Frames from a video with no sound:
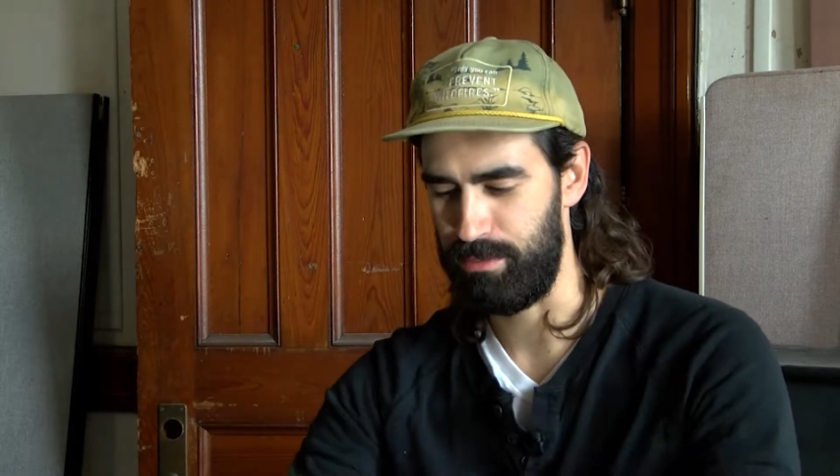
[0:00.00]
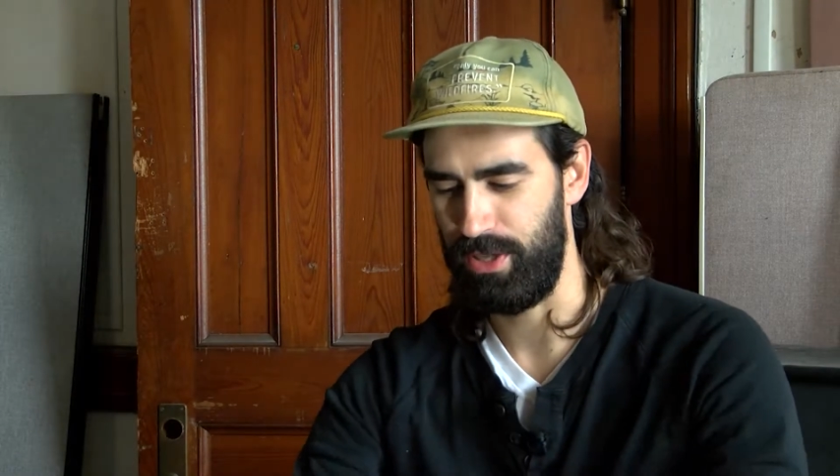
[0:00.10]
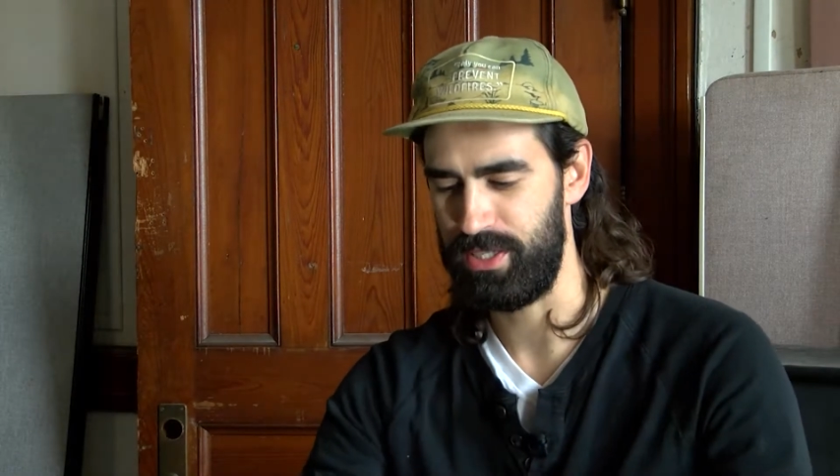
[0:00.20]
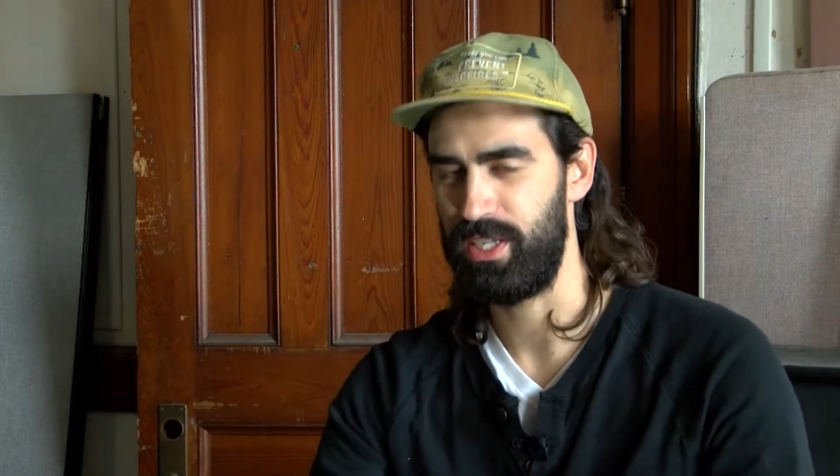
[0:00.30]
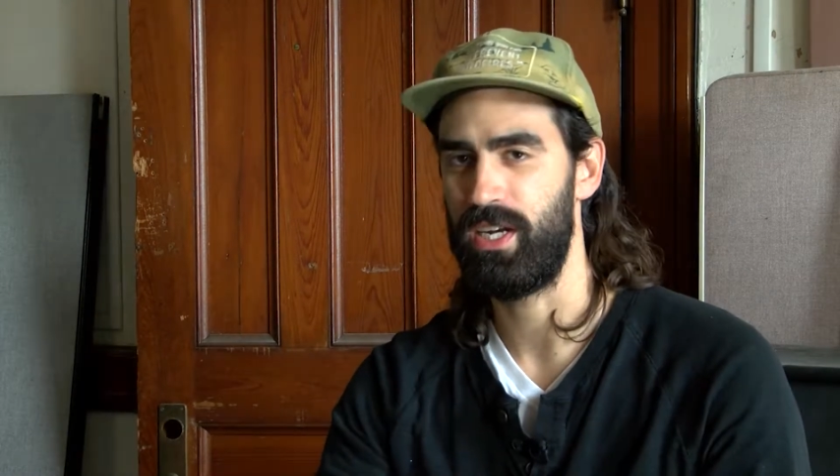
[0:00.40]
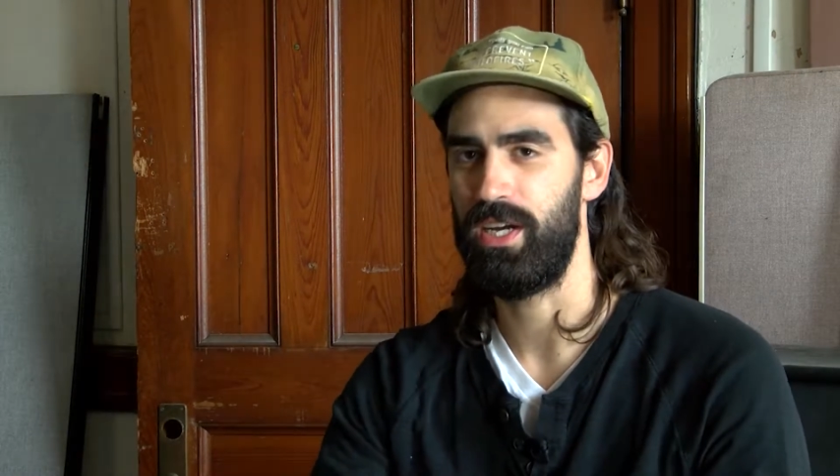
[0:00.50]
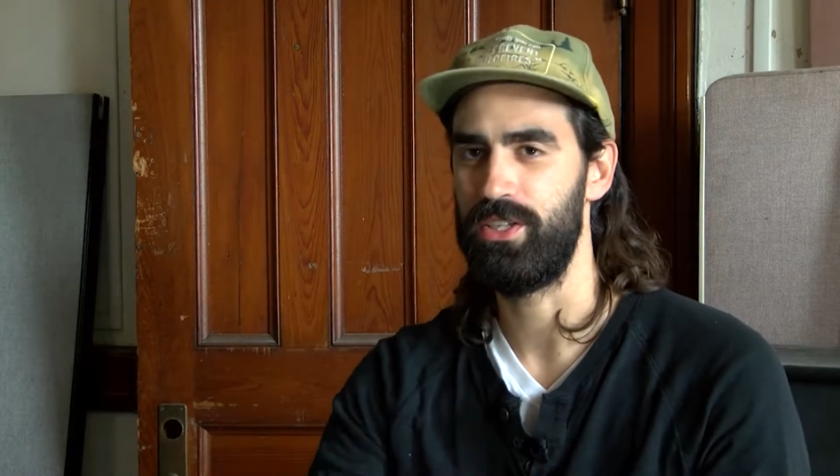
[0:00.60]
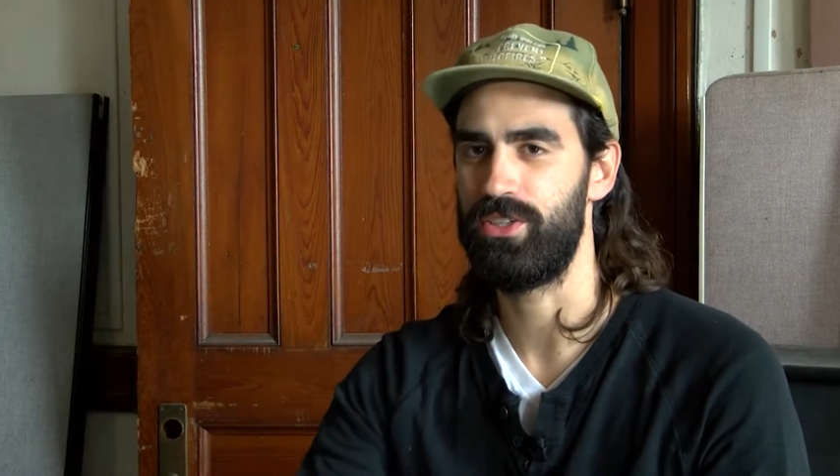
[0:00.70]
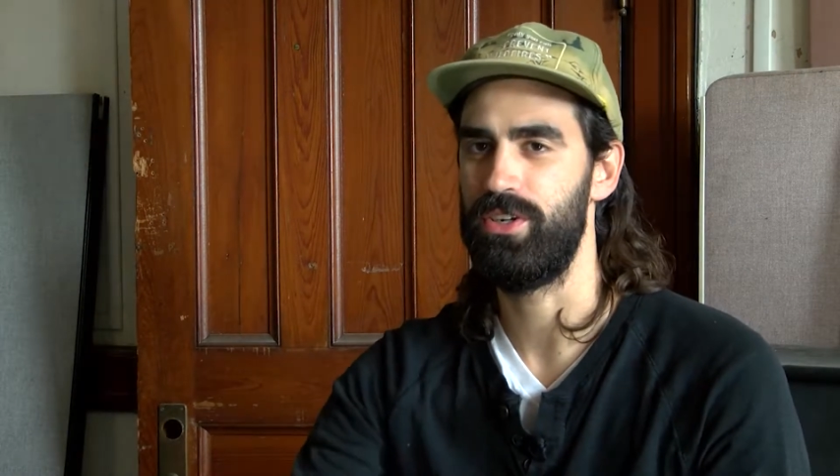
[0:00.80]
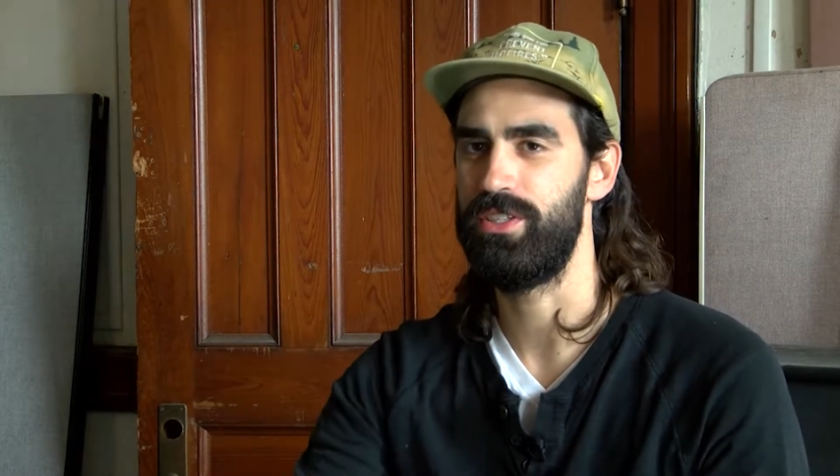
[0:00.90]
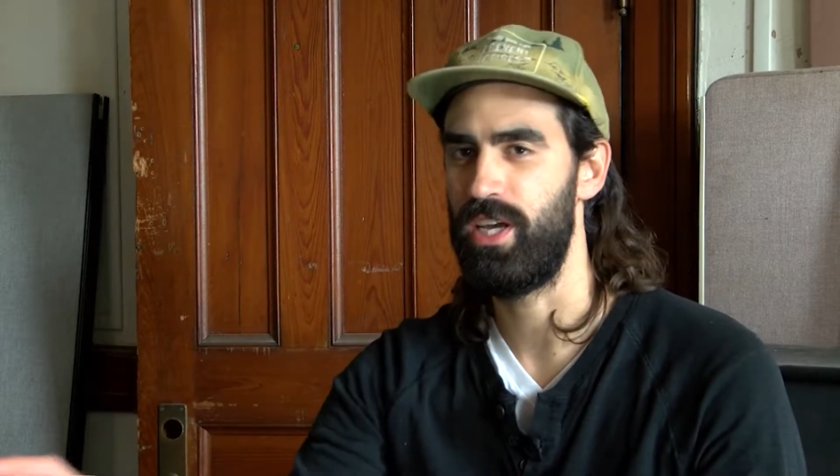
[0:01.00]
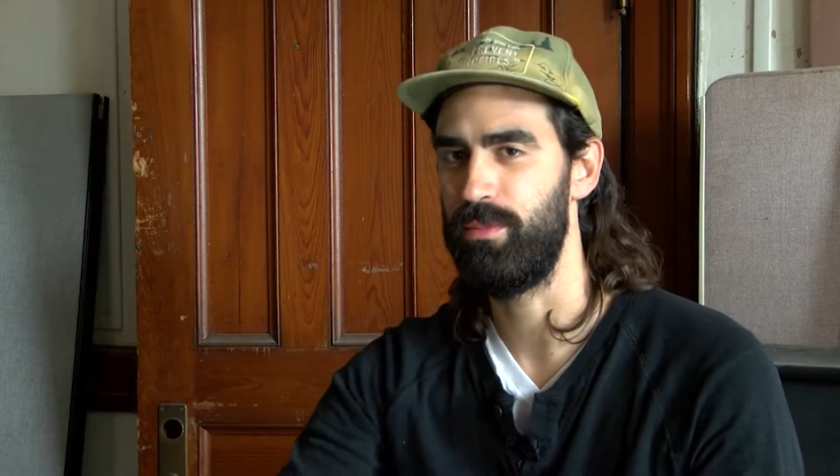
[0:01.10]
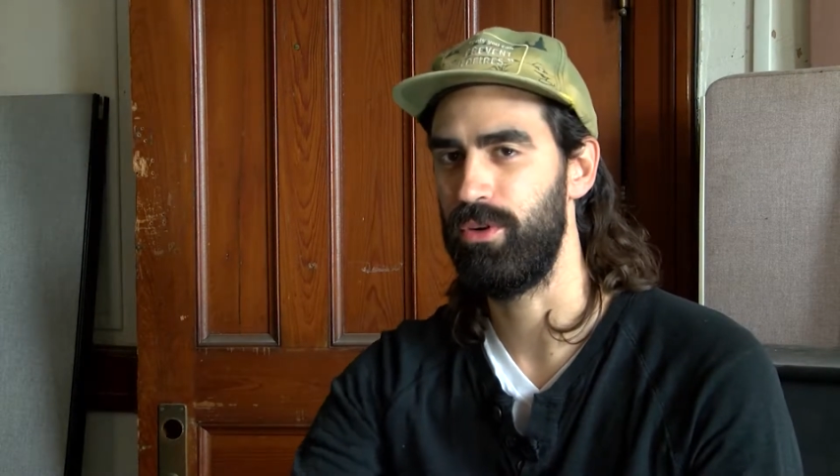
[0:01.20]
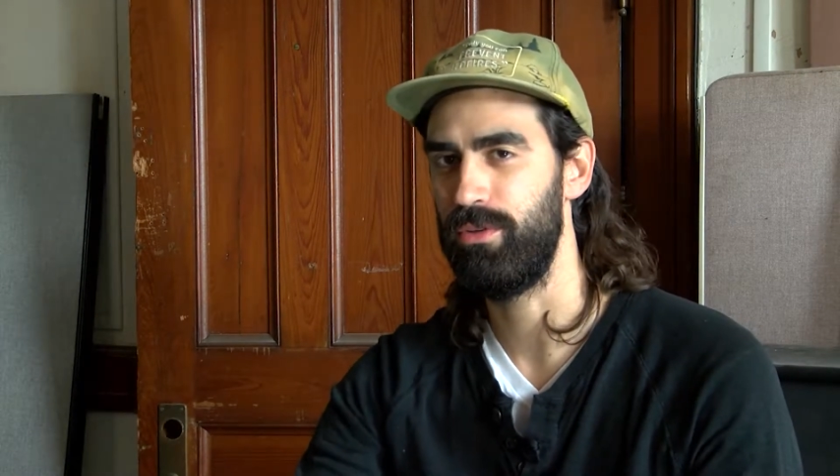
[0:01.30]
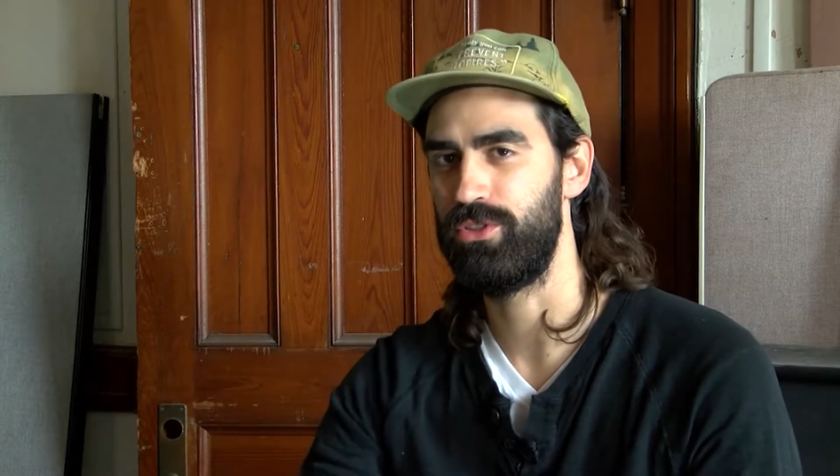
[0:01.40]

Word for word: placing it on the turntable,